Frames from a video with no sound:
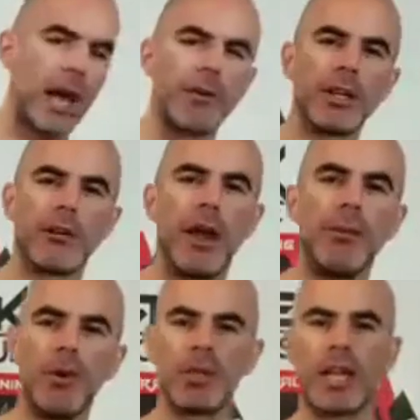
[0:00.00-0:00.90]
calorie and
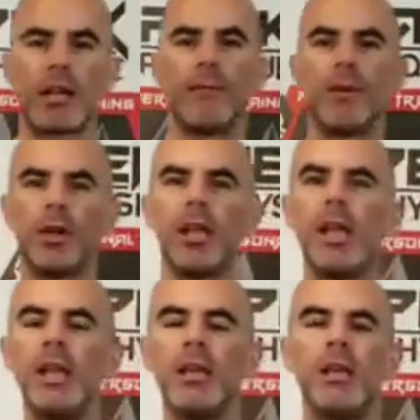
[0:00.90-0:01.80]
gram? Who knows how to
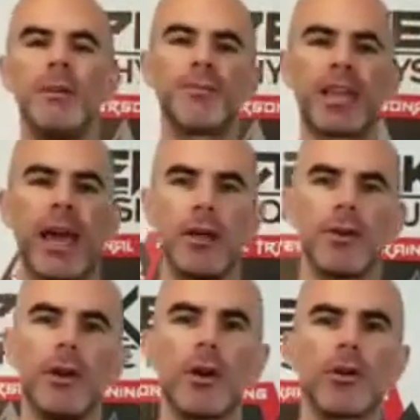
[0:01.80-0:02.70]
convert
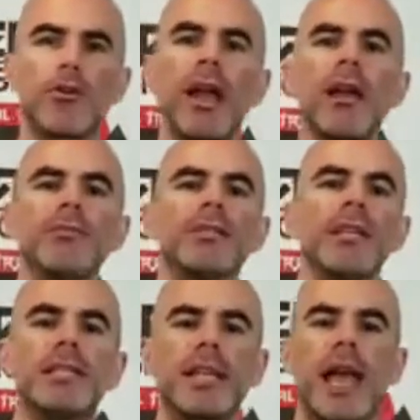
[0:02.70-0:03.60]
calorie or grams
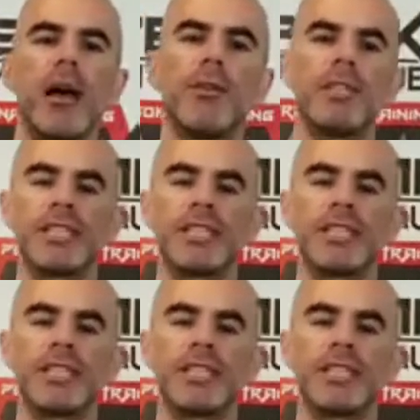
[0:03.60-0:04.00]
into calories?